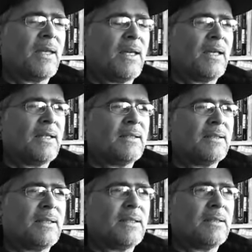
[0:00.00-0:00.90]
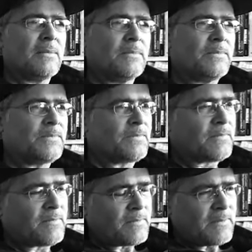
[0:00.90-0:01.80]
and the
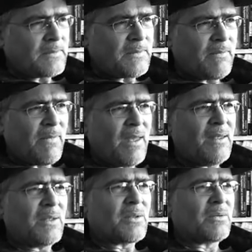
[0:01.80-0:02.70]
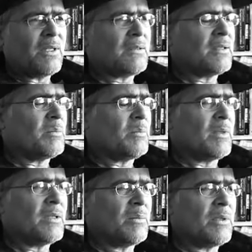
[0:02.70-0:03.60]
interest rates on
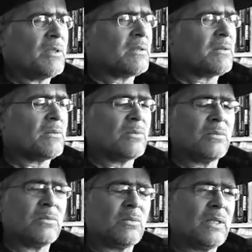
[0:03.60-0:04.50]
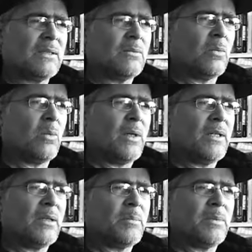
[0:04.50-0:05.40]
the bonds went way
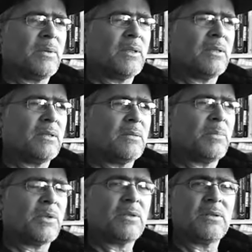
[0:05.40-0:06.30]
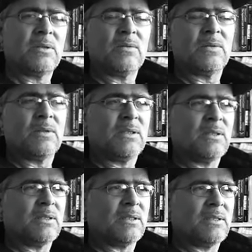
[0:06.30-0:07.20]
up and pushed us over into